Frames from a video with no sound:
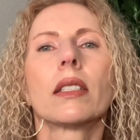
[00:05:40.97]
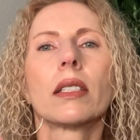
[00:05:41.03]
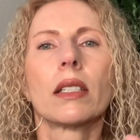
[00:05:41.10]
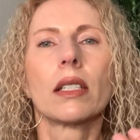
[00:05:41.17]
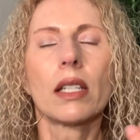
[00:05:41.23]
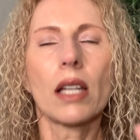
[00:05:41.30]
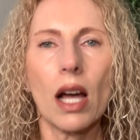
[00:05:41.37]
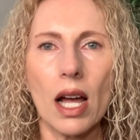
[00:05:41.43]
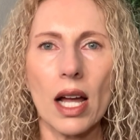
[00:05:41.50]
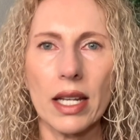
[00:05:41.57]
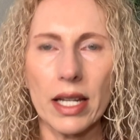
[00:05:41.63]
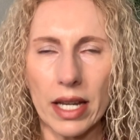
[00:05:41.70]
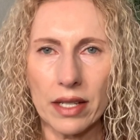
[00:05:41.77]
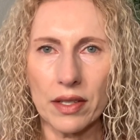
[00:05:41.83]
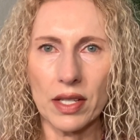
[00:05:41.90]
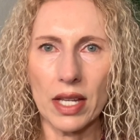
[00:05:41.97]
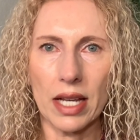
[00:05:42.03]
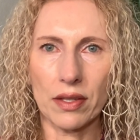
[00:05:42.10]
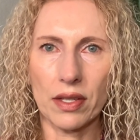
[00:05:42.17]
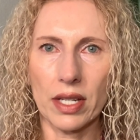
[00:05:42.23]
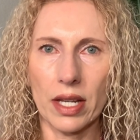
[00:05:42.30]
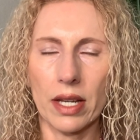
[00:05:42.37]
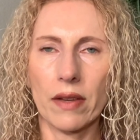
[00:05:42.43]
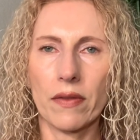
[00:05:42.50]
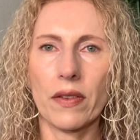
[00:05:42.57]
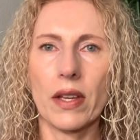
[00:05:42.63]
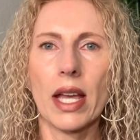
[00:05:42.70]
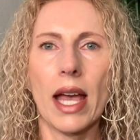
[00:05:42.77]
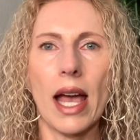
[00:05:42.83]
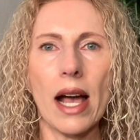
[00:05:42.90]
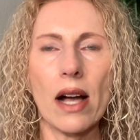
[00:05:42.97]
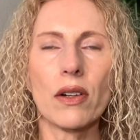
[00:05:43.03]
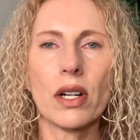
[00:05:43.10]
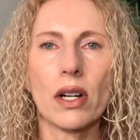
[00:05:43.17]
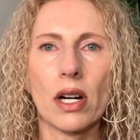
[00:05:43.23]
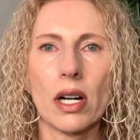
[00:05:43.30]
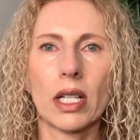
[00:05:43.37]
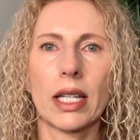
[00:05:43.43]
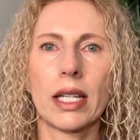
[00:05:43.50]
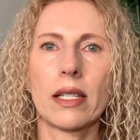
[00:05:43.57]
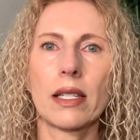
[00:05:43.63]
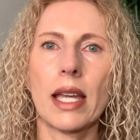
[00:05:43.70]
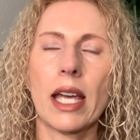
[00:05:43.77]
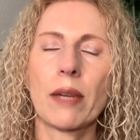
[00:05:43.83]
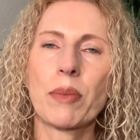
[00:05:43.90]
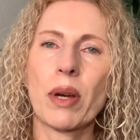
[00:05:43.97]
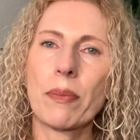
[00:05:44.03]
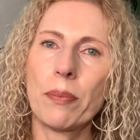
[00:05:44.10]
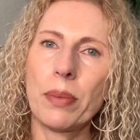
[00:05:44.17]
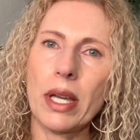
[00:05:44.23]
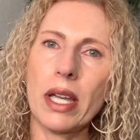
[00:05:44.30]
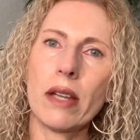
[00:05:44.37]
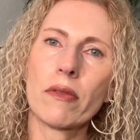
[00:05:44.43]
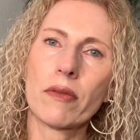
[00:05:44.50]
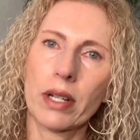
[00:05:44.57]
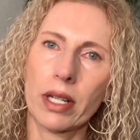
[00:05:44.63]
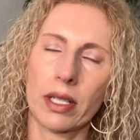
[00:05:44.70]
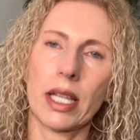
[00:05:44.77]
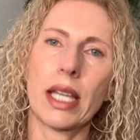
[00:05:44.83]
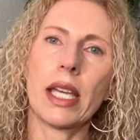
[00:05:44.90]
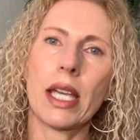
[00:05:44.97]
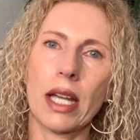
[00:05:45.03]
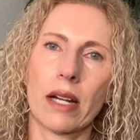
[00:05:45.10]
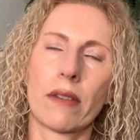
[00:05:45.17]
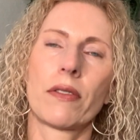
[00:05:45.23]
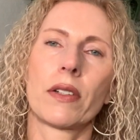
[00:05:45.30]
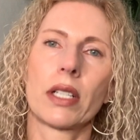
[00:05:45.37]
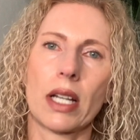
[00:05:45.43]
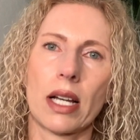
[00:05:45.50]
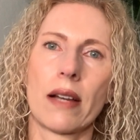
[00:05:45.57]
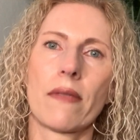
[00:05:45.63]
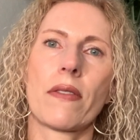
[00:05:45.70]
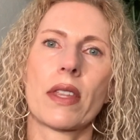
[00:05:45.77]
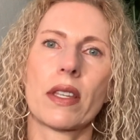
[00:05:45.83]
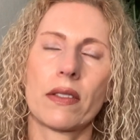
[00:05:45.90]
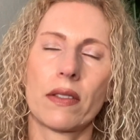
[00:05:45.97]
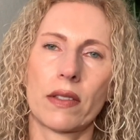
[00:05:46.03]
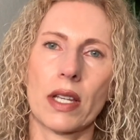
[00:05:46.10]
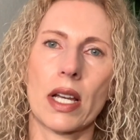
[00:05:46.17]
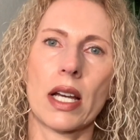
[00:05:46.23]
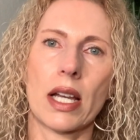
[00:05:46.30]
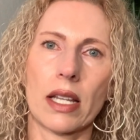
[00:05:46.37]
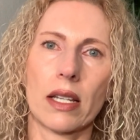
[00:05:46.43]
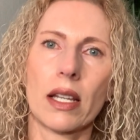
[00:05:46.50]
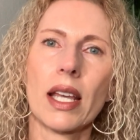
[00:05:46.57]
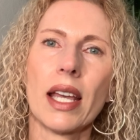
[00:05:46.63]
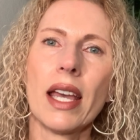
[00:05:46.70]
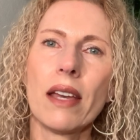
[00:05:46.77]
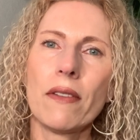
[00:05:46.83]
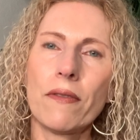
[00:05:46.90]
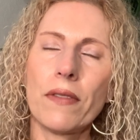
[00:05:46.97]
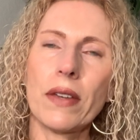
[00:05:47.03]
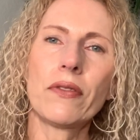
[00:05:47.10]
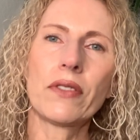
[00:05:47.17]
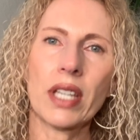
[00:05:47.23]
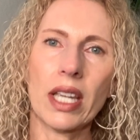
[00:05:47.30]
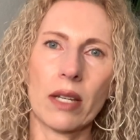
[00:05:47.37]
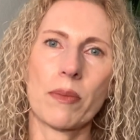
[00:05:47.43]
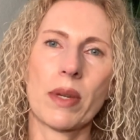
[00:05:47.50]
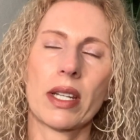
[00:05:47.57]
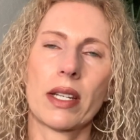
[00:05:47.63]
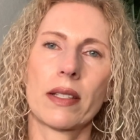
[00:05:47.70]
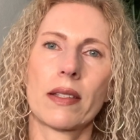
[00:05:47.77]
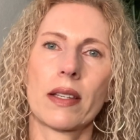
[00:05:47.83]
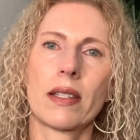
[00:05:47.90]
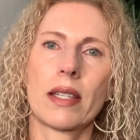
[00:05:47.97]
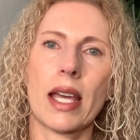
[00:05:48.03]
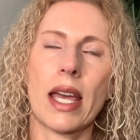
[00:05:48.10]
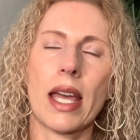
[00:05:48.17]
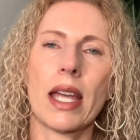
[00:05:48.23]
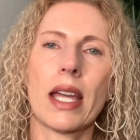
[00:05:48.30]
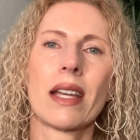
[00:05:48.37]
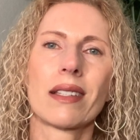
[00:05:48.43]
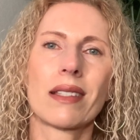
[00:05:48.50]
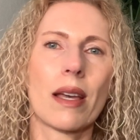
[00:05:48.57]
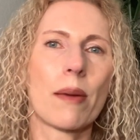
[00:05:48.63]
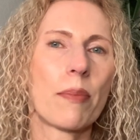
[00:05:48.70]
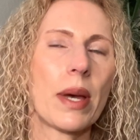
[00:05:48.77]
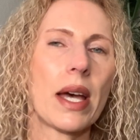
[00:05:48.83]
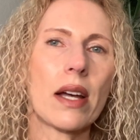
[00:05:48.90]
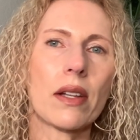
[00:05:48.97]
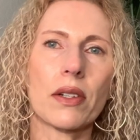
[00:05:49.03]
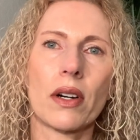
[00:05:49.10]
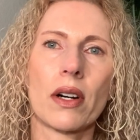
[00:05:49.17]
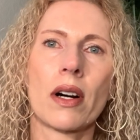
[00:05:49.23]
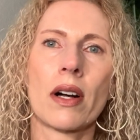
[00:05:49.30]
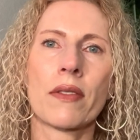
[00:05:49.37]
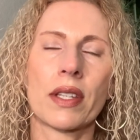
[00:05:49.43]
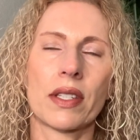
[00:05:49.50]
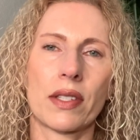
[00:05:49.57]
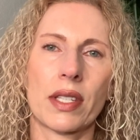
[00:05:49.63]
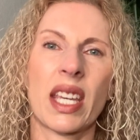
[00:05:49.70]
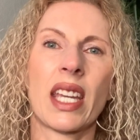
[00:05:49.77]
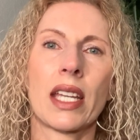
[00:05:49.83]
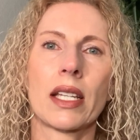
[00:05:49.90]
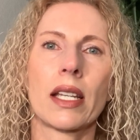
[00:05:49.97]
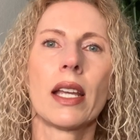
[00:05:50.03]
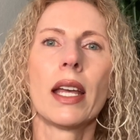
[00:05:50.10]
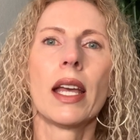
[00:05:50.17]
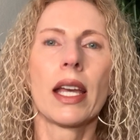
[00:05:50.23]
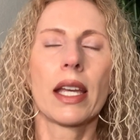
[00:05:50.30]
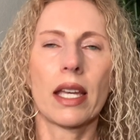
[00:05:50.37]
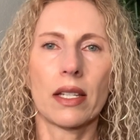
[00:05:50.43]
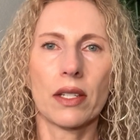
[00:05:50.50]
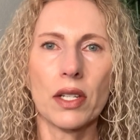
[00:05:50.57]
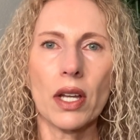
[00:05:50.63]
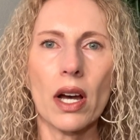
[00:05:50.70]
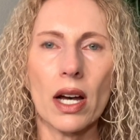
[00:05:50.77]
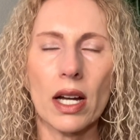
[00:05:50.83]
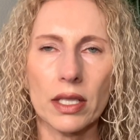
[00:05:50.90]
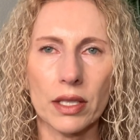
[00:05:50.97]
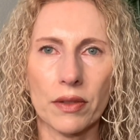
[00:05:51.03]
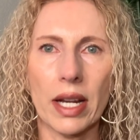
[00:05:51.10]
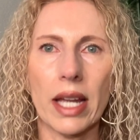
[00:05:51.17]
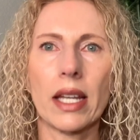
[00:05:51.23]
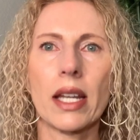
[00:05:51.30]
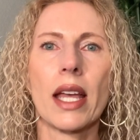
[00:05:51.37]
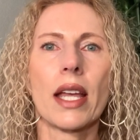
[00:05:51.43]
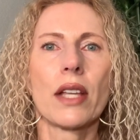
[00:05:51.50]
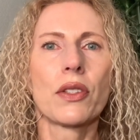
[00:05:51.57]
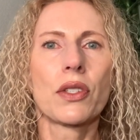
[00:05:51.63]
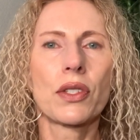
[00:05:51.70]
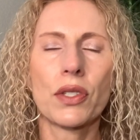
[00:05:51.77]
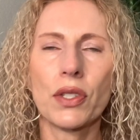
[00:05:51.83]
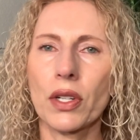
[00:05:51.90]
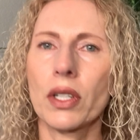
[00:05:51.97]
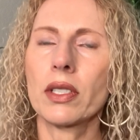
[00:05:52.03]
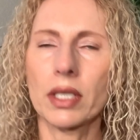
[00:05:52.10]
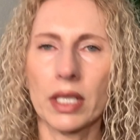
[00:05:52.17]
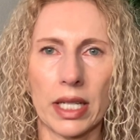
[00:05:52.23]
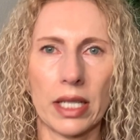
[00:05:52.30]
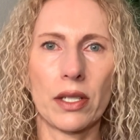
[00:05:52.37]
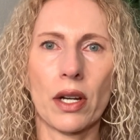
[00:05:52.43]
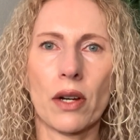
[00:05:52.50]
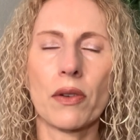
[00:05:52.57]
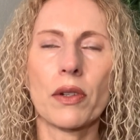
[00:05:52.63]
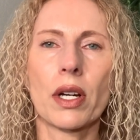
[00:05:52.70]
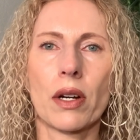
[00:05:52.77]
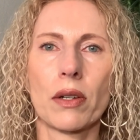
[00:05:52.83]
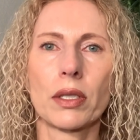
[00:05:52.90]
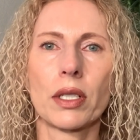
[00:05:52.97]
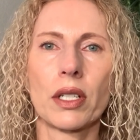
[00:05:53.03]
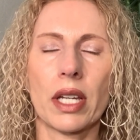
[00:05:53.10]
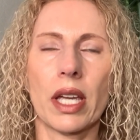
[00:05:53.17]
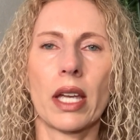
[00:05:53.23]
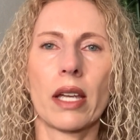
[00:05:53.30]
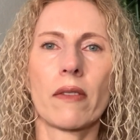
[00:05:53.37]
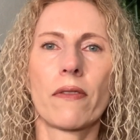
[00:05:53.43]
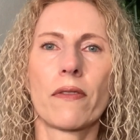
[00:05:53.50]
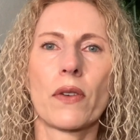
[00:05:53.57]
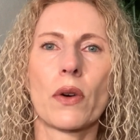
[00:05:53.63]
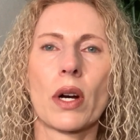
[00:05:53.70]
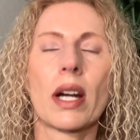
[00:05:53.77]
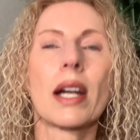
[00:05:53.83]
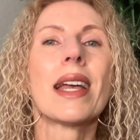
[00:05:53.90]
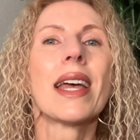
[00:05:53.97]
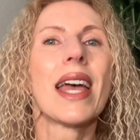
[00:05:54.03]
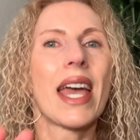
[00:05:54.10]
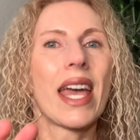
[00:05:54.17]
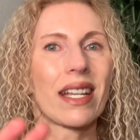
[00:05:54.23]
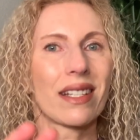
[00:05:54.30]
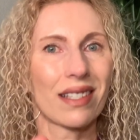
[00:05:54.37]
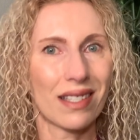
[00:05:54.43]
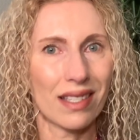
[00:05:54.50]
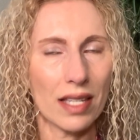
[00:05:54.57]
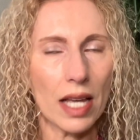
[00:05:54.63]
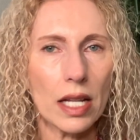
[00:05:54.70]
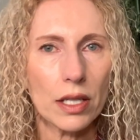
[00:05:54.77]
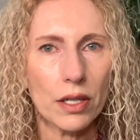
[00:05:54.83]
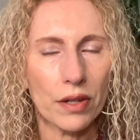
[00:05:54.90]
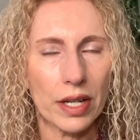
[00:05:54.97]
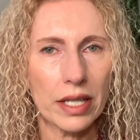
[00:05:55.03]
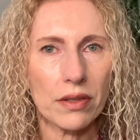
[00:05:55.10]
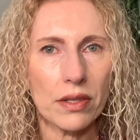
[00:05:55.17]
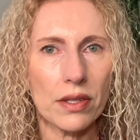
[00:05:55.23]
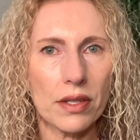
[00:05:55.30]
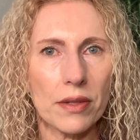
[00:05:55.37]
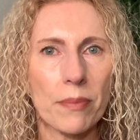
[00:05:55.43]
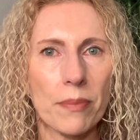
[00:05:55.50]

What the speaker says: non-excessive alcohol intake, but be really careful of the sun. 15 minutes a day is about all the skin can tolerate. Certainly don't go looking for accelerants,